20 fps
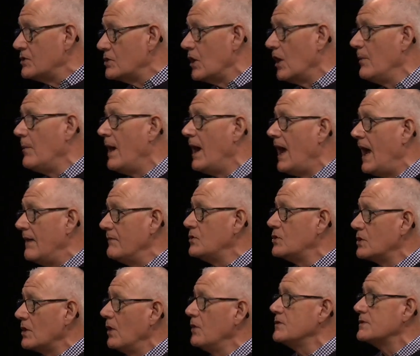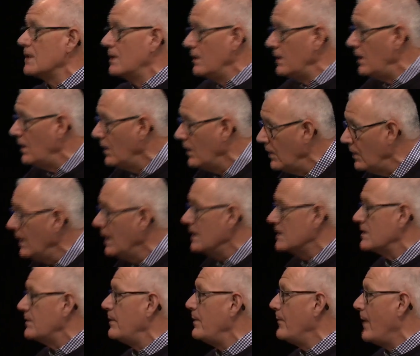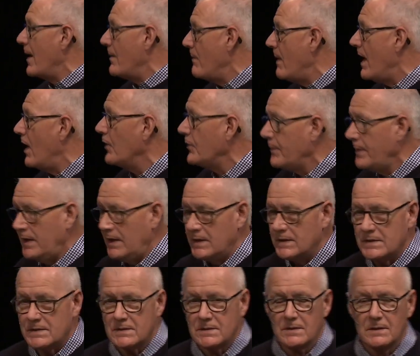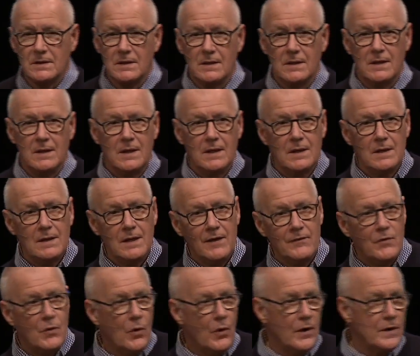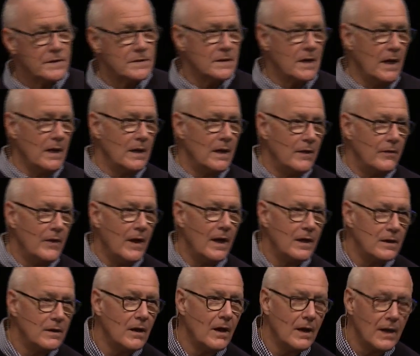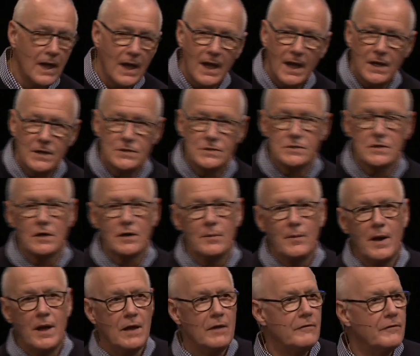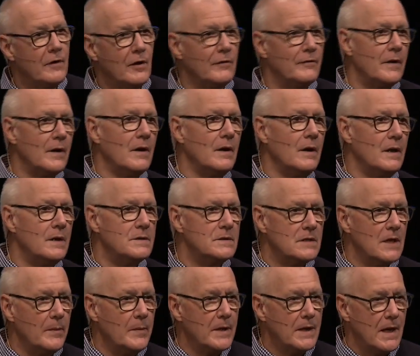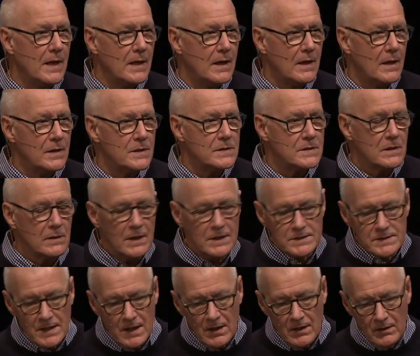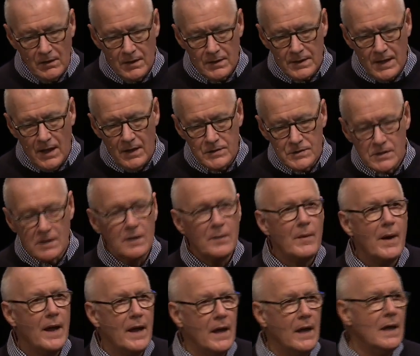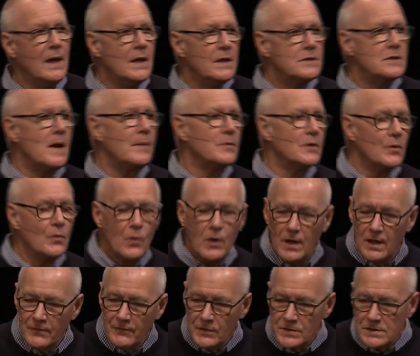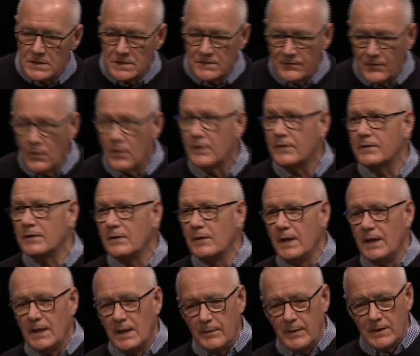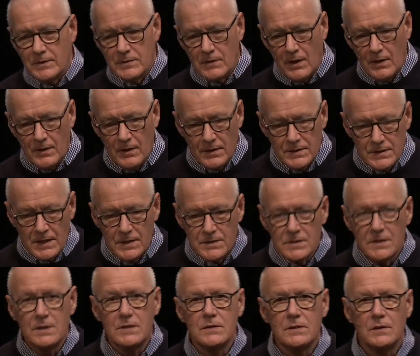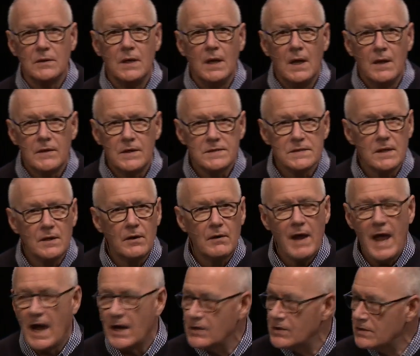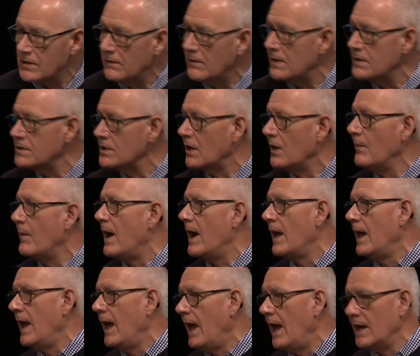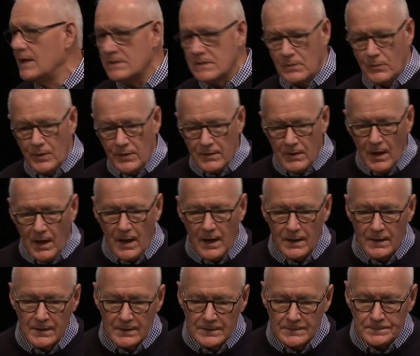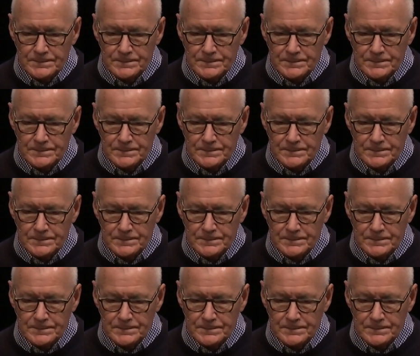And Jeremiah, I've chosen you to be my mouthpiece. Now, of course, at that young age, Jeremiah felt very intimidated. And so let's take a look now at Jeremiah chapter 1, verses 4 through 8. Let me draw your attention to this interaction that Jeremiah has with God.